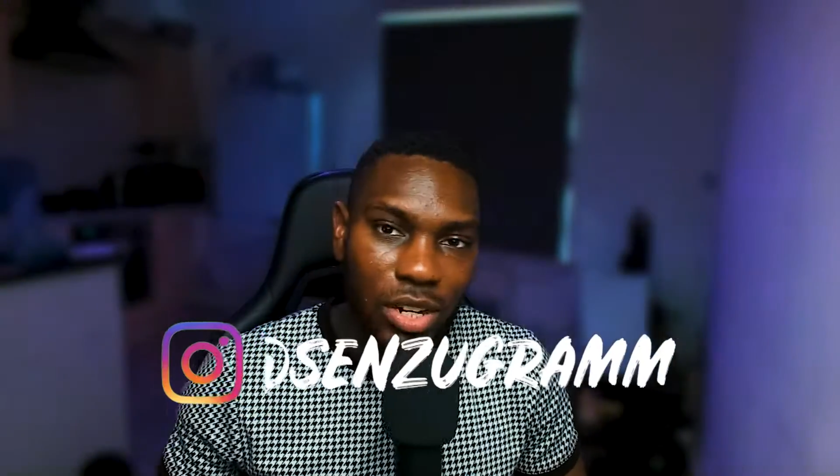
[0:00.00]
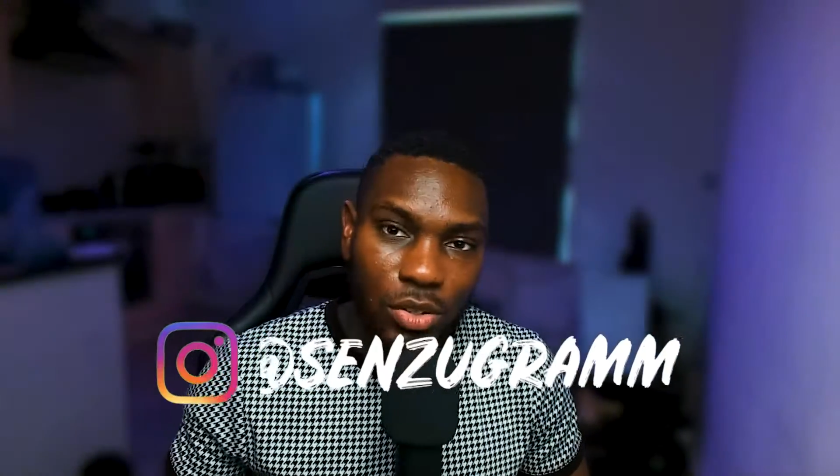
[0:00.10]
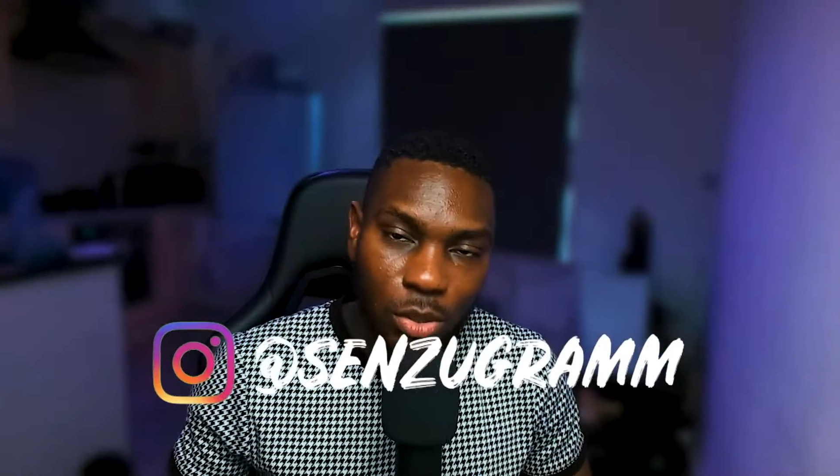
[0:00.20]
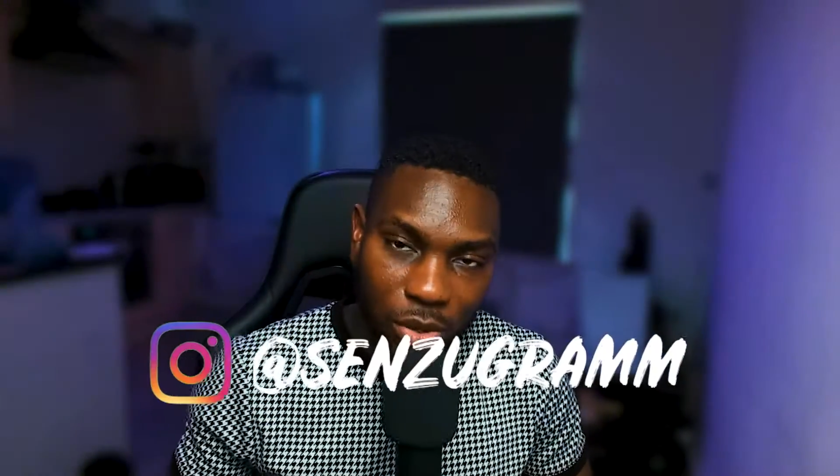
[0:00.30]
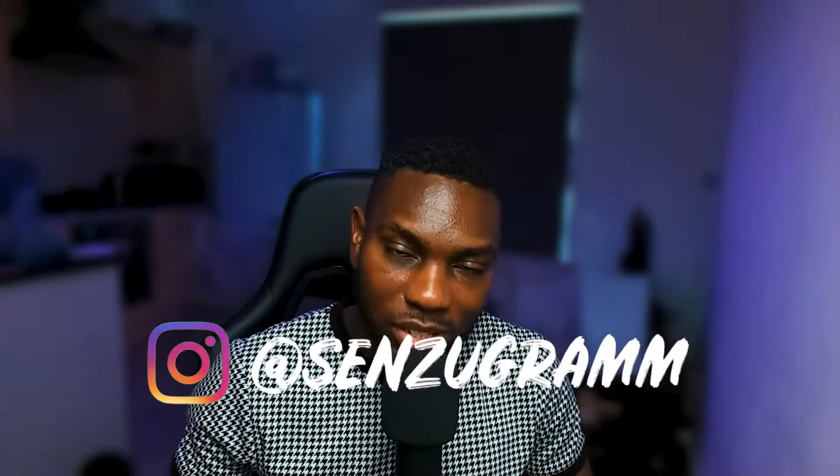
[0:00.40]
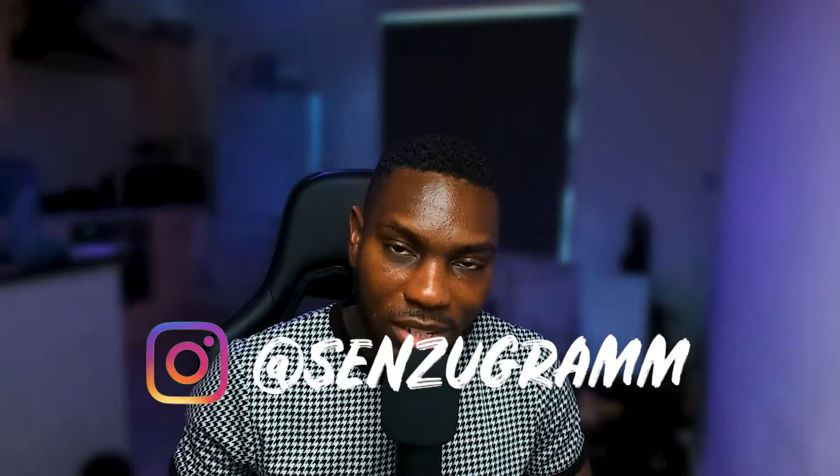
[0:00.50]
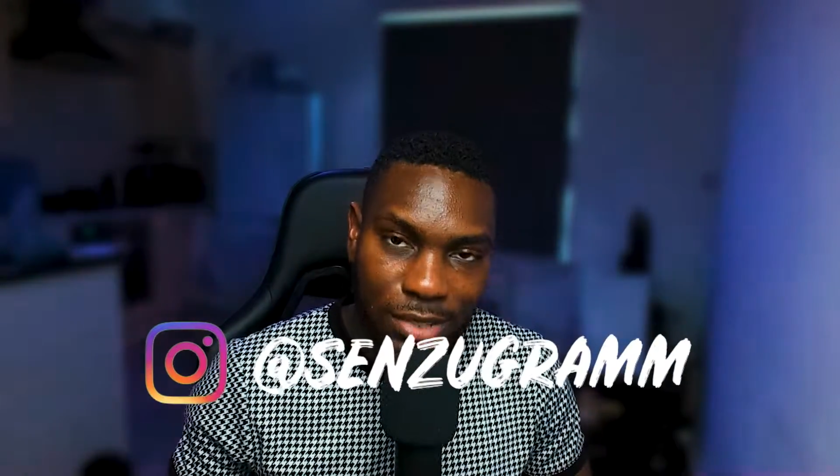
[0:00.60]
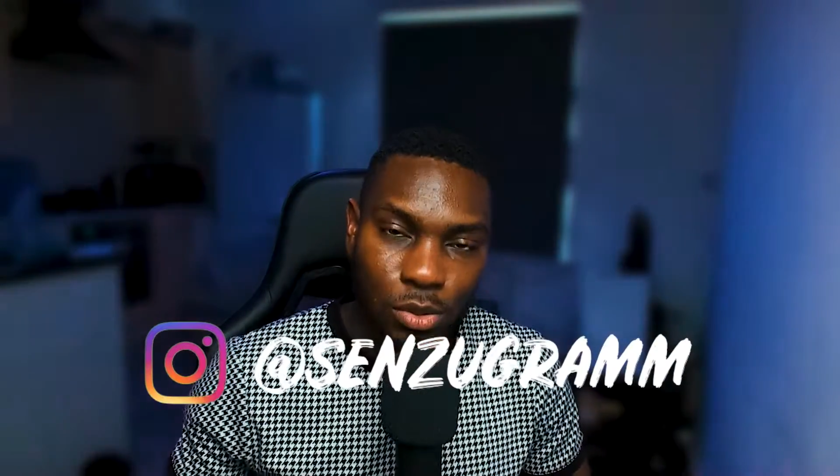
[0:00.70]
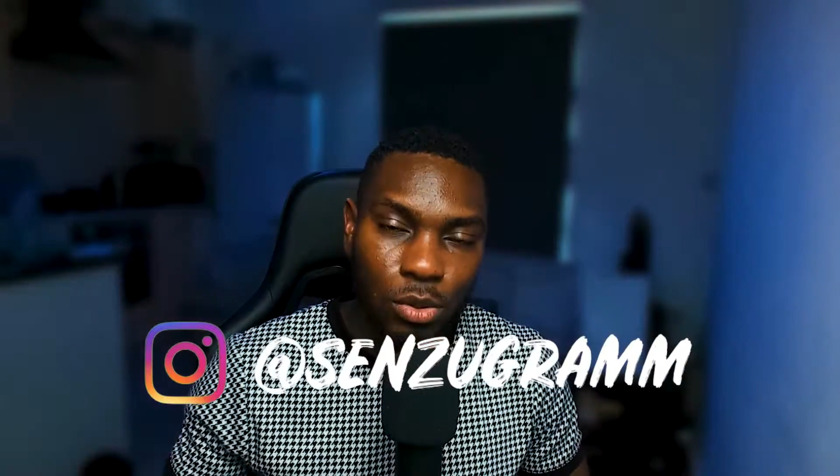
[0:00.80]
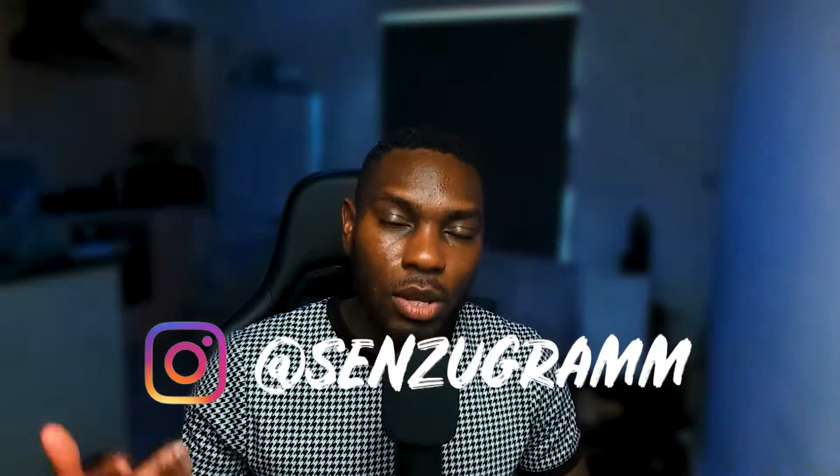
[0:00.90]
It's your boy
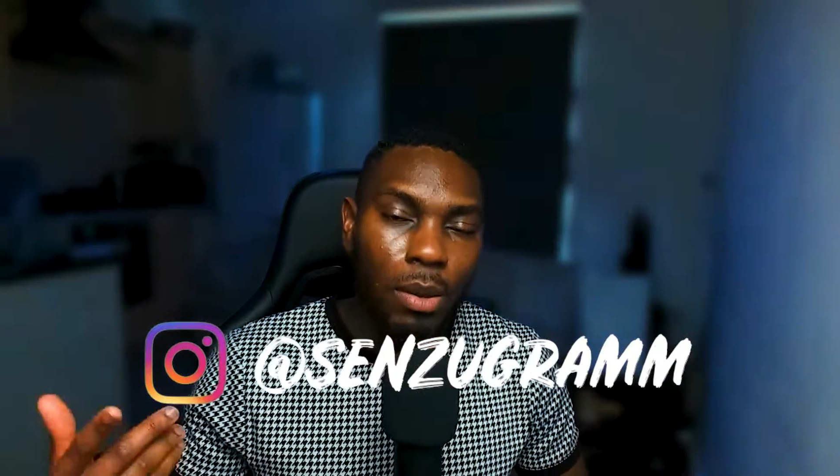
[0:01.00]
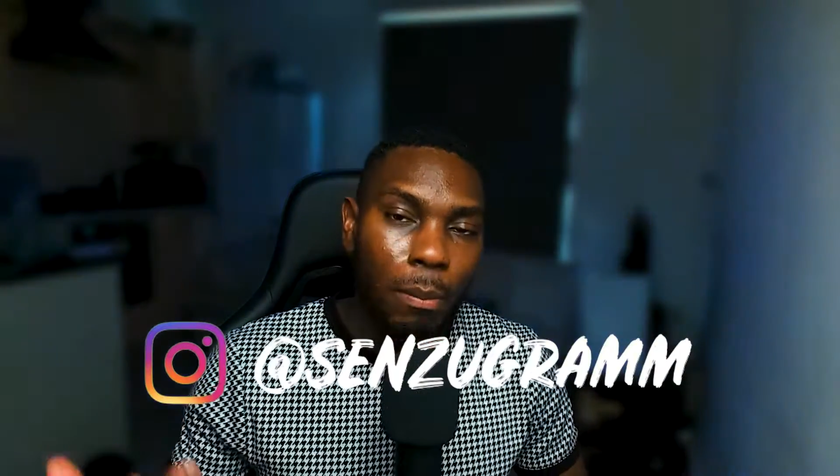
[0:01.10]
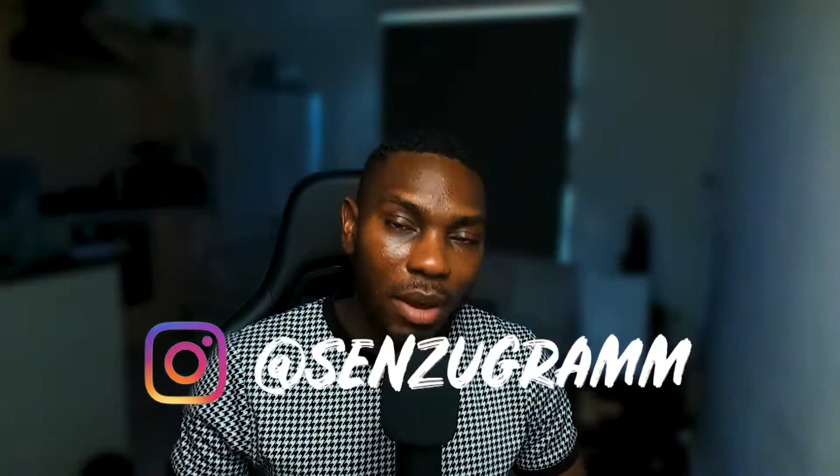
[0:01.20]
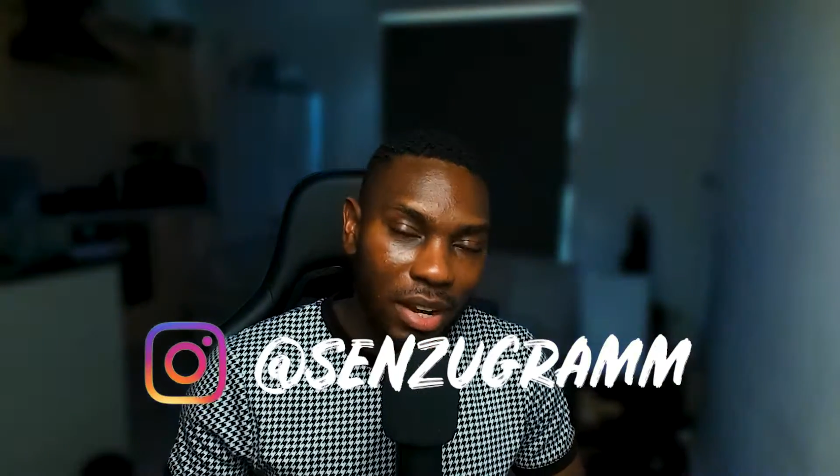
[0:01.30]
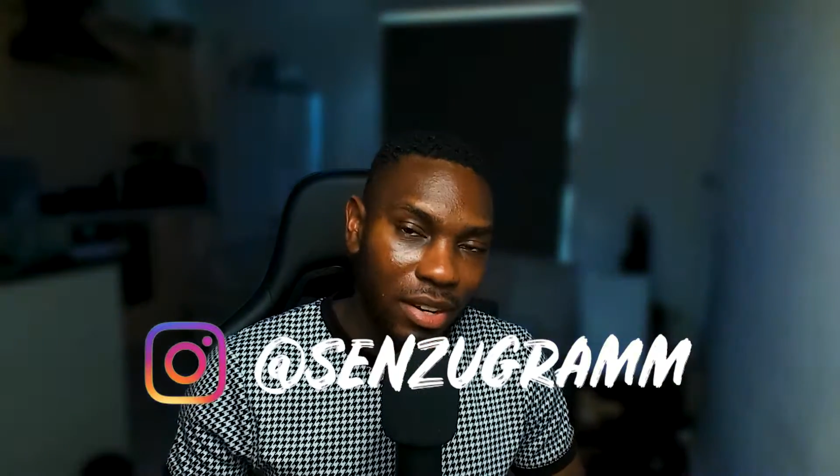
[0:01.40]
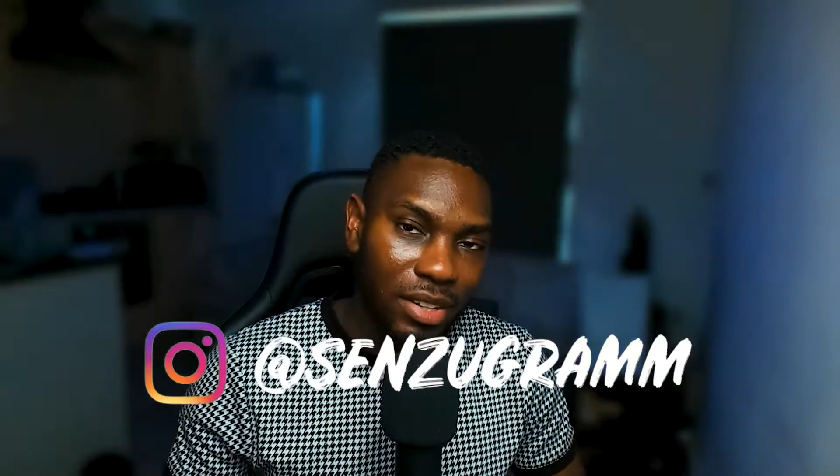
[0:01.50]
Senzu, back at it